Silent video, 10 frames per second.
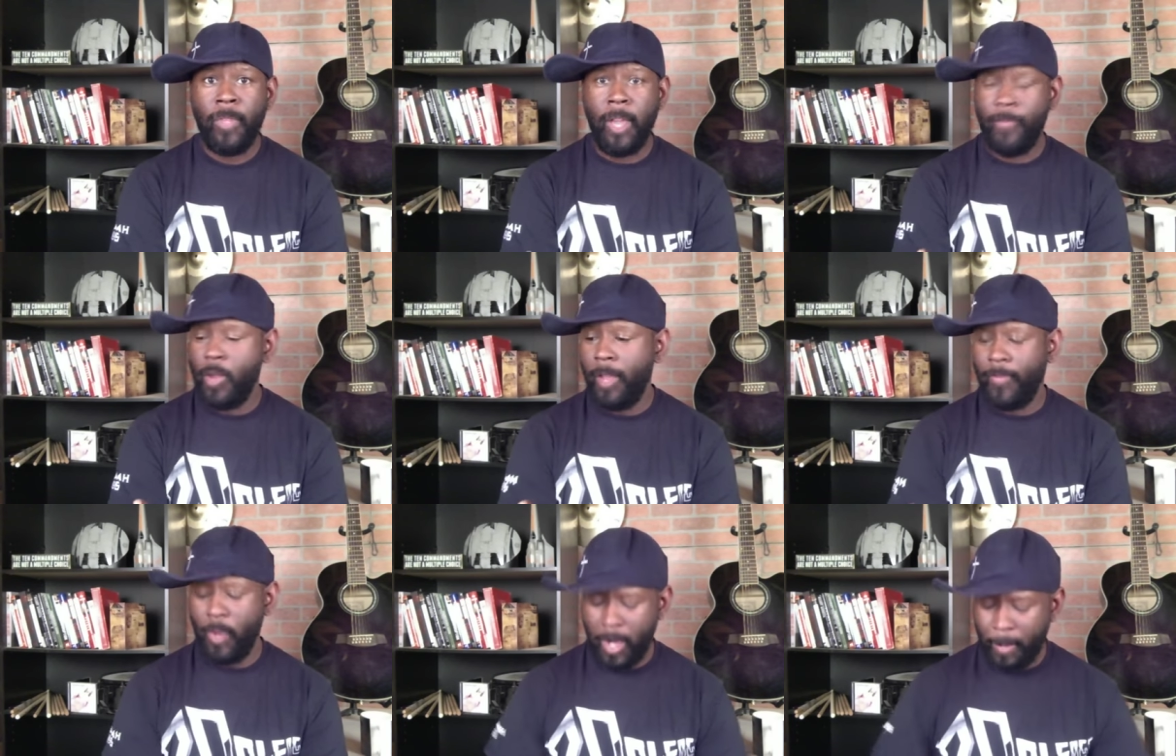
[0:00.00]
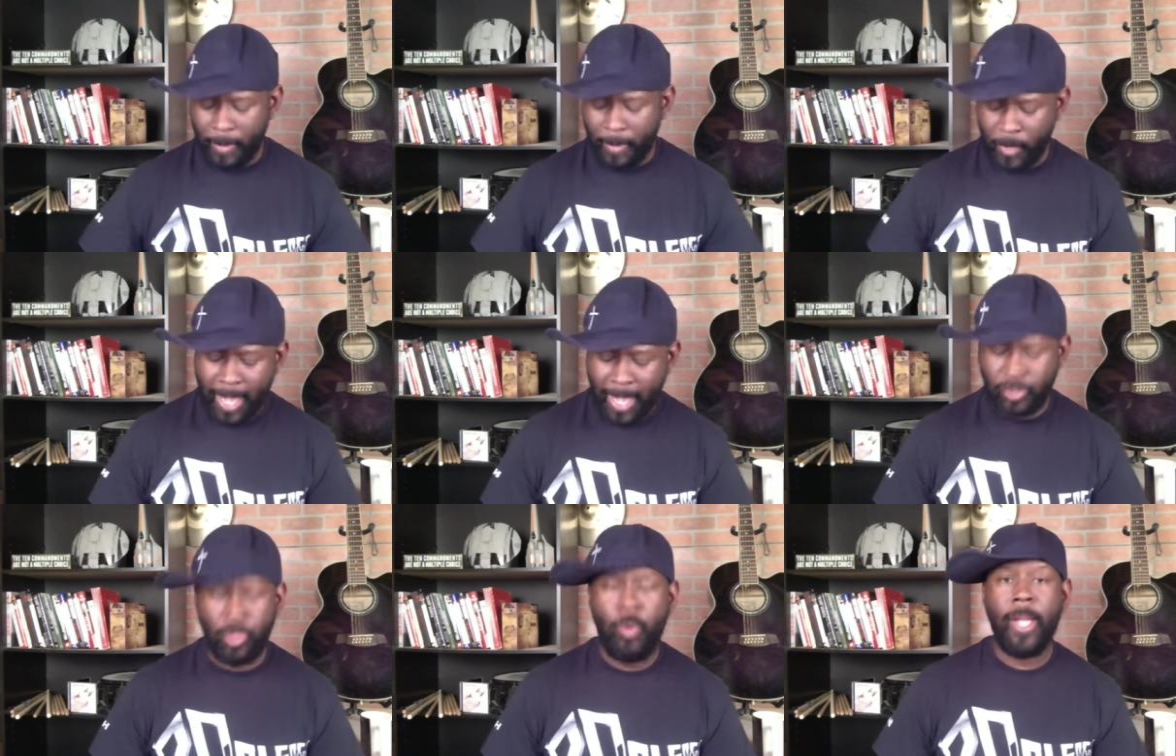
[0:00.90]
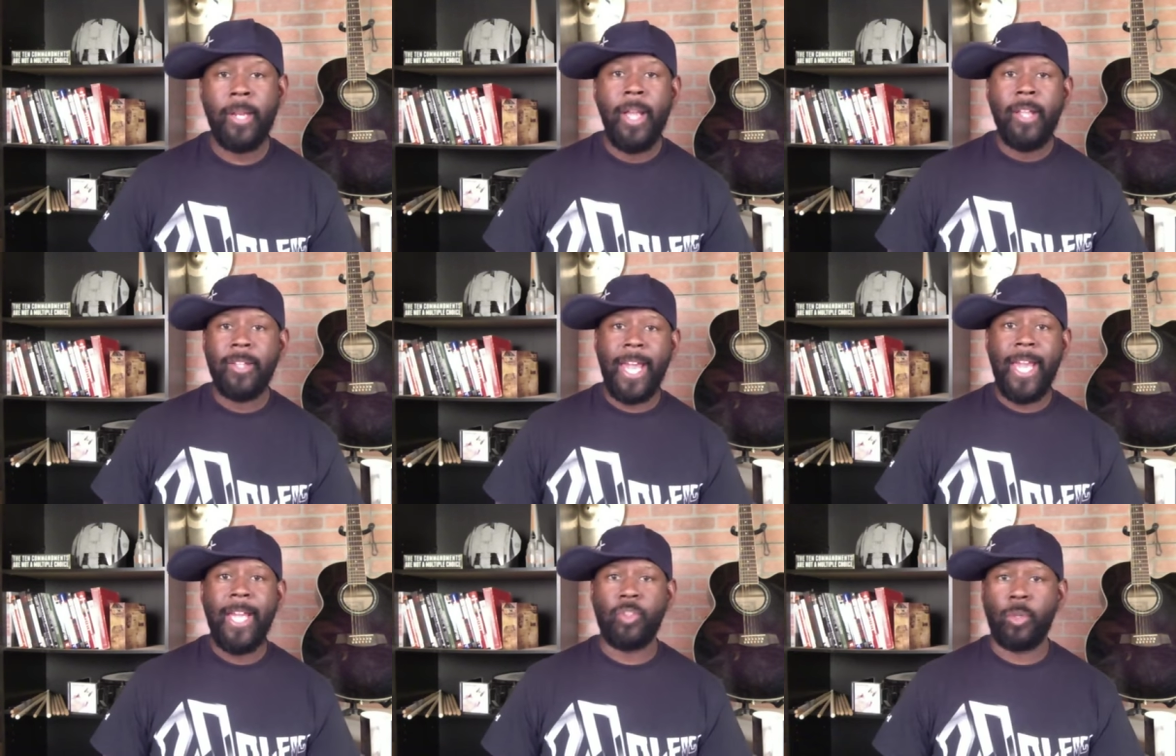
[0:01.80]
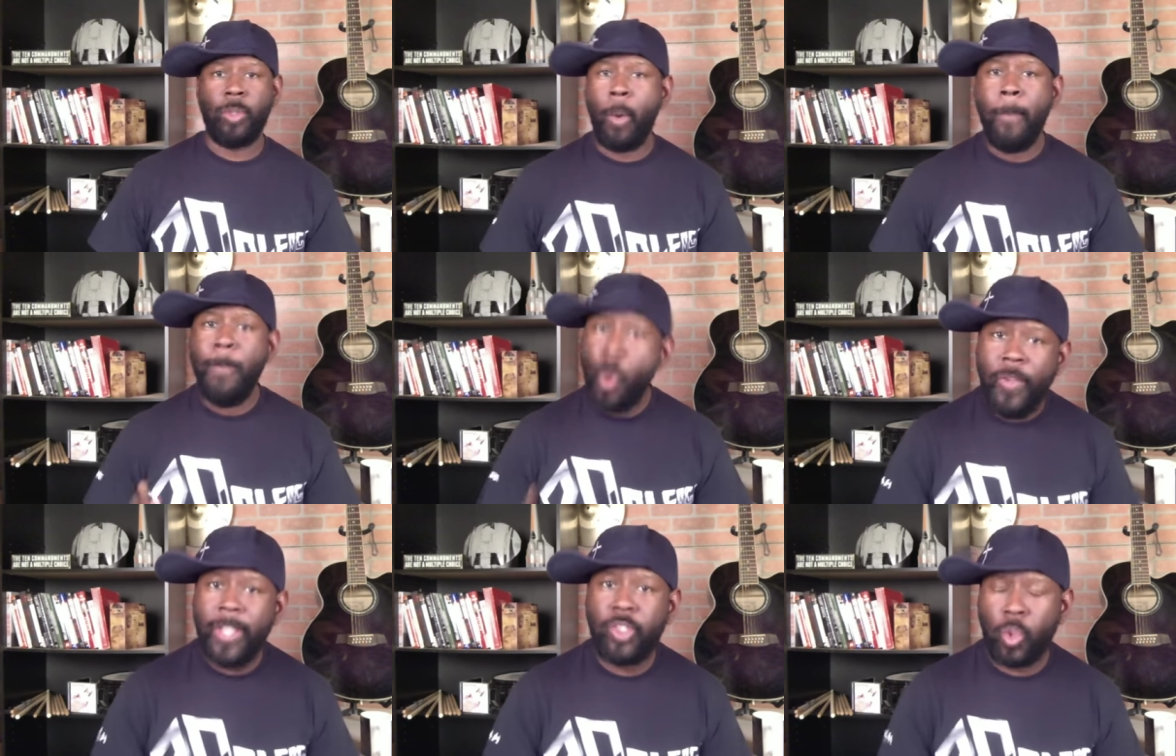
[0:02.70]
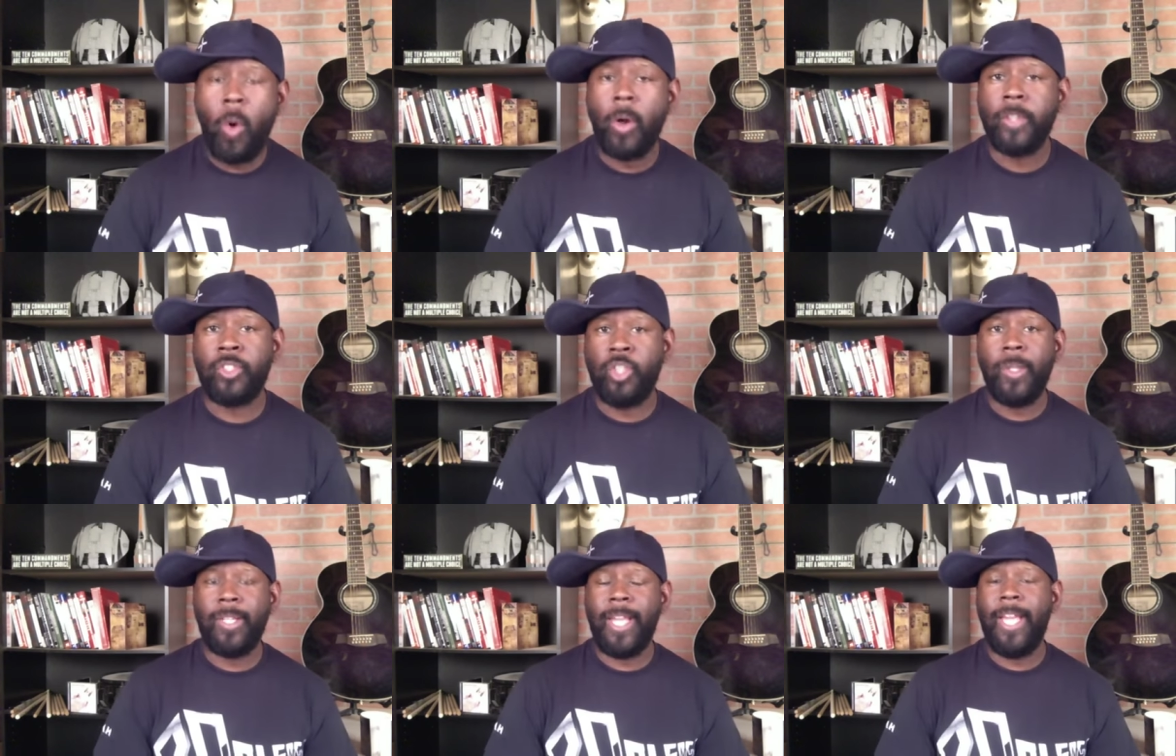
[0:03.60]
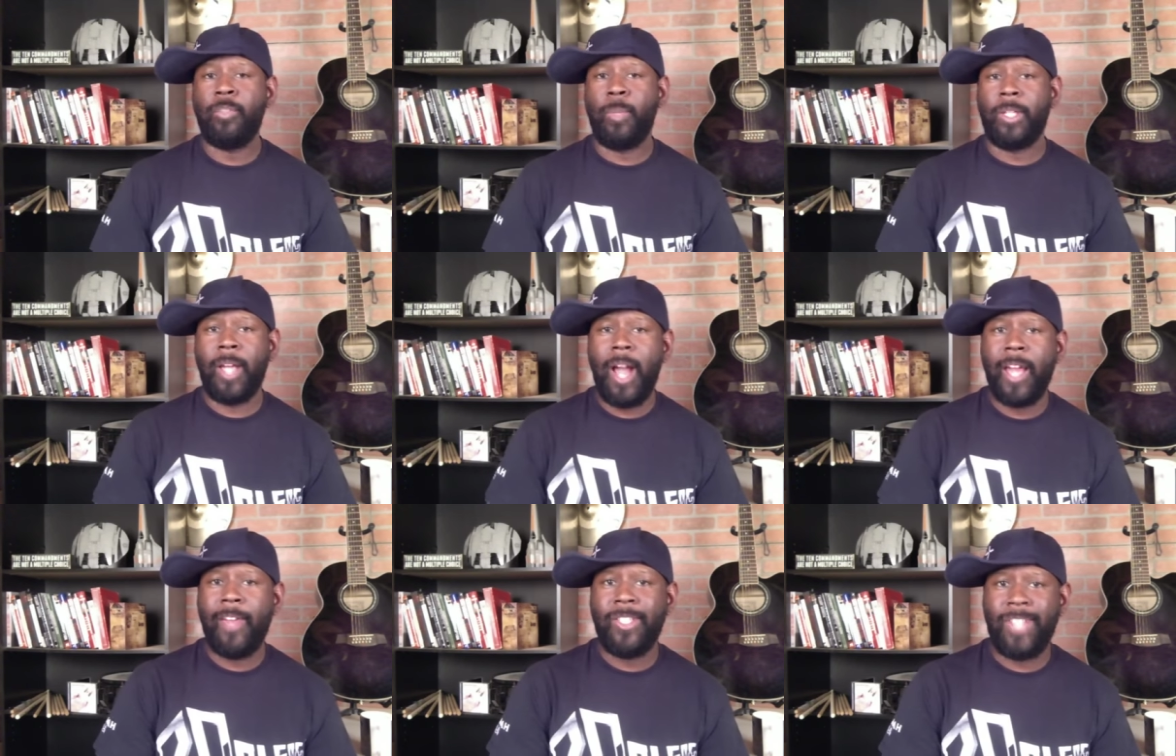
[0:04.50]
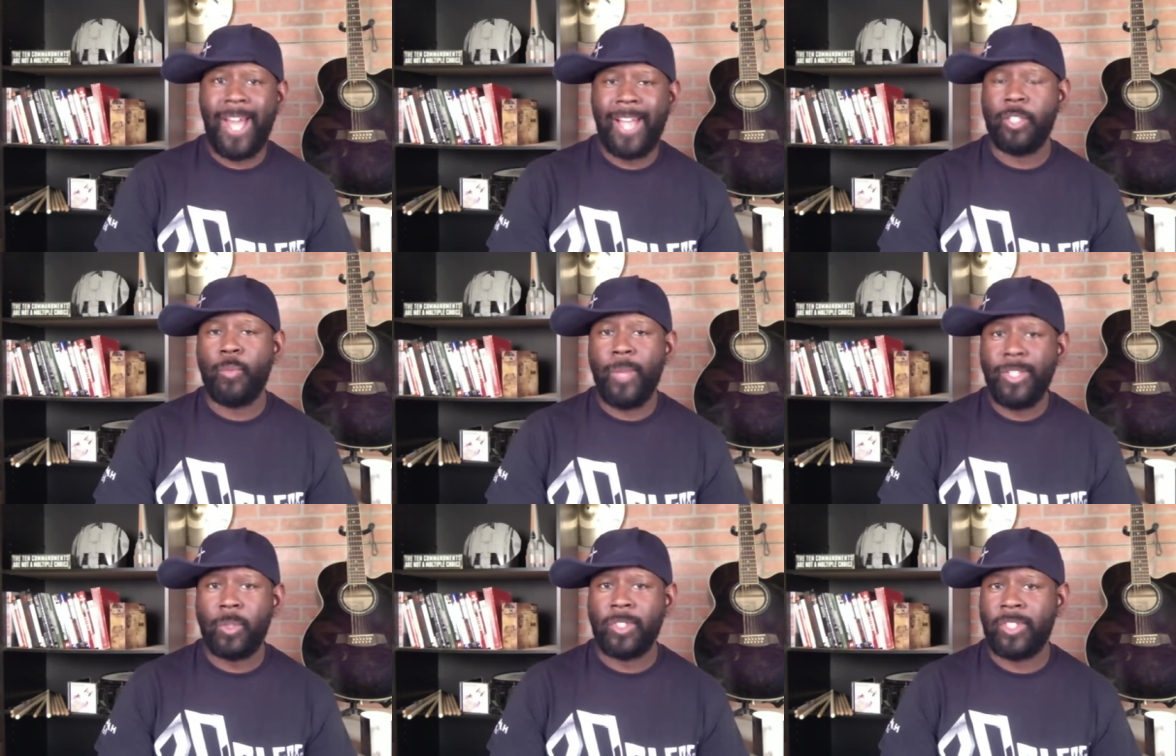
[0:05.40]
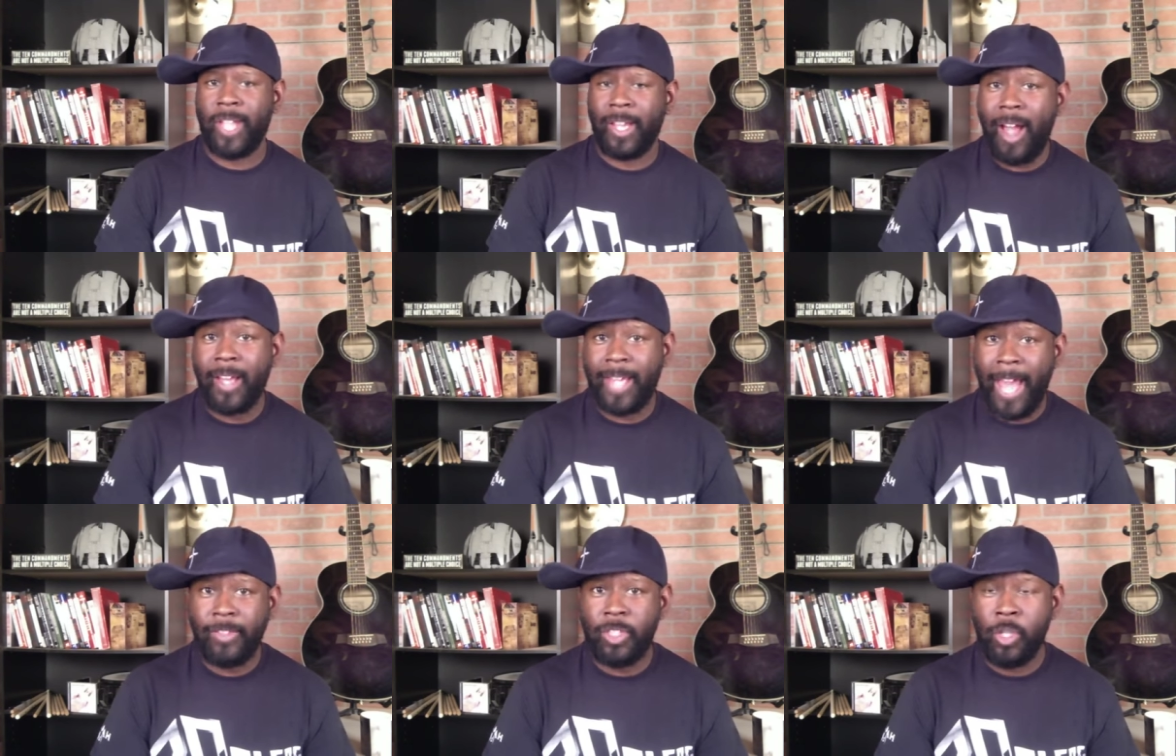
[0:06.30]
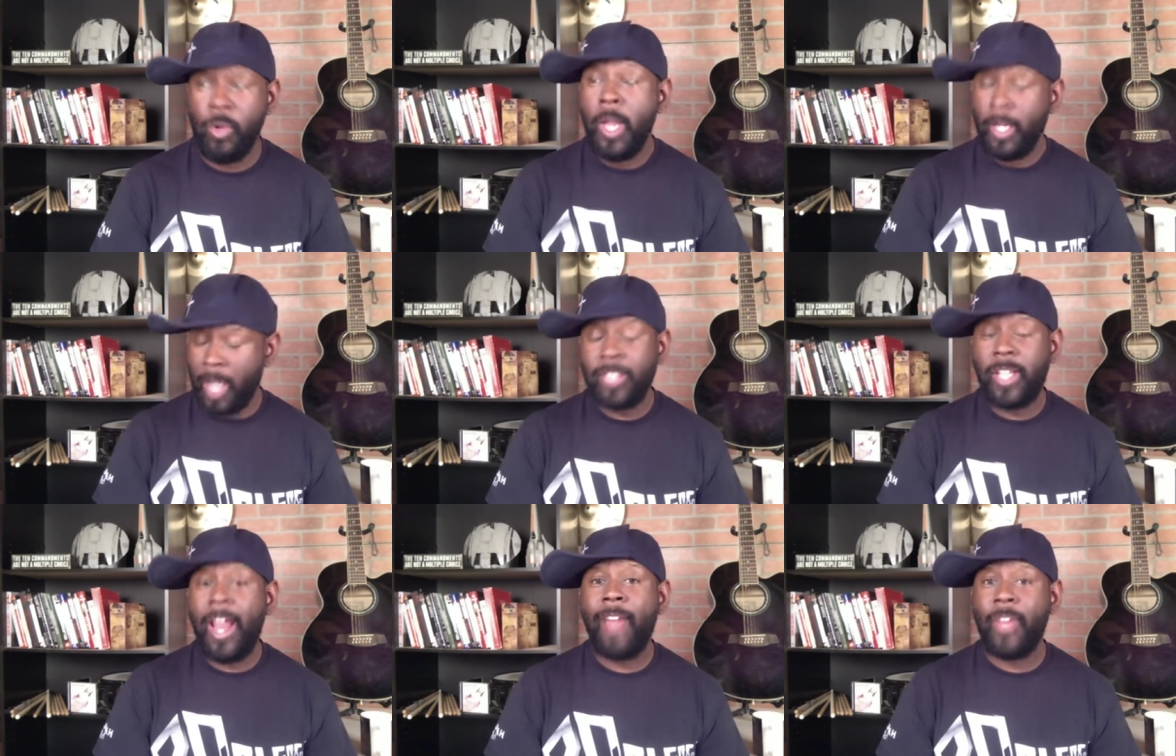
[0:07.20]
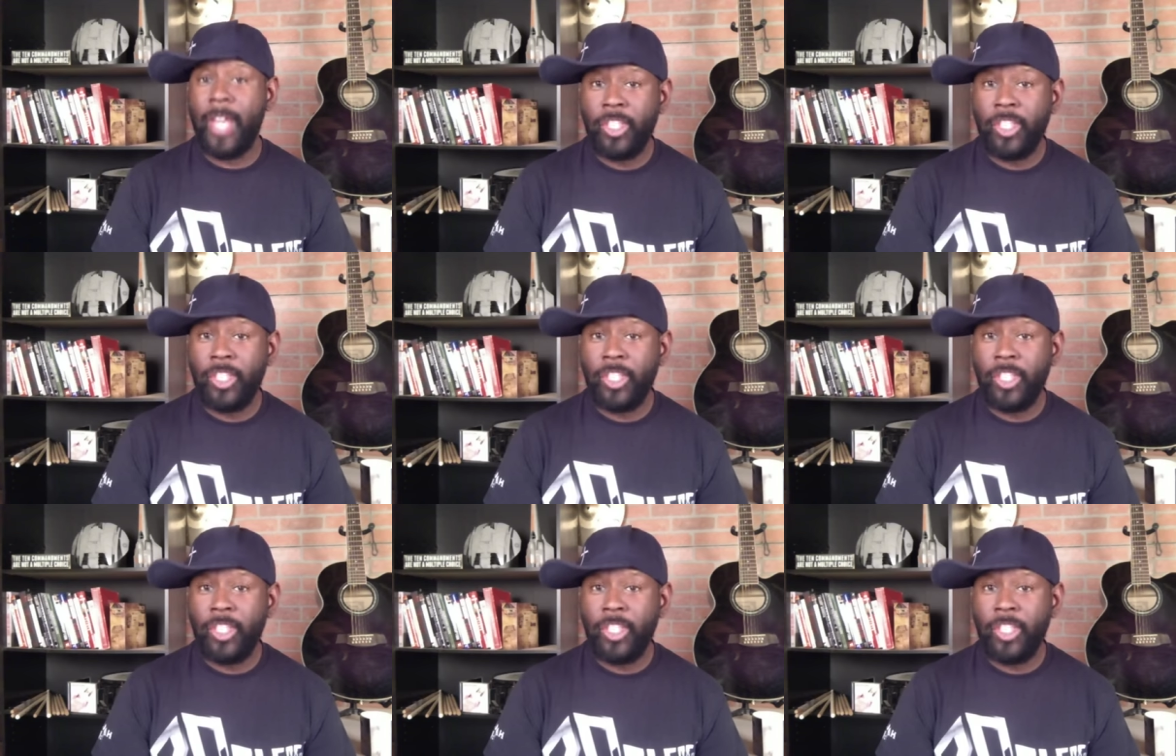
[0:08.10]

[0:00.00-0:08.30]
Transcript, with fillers: If you're if you're in a if you're not doing things or, or moving towards doing things with the God-given talents and resources that God gave to you, God's going to have an issue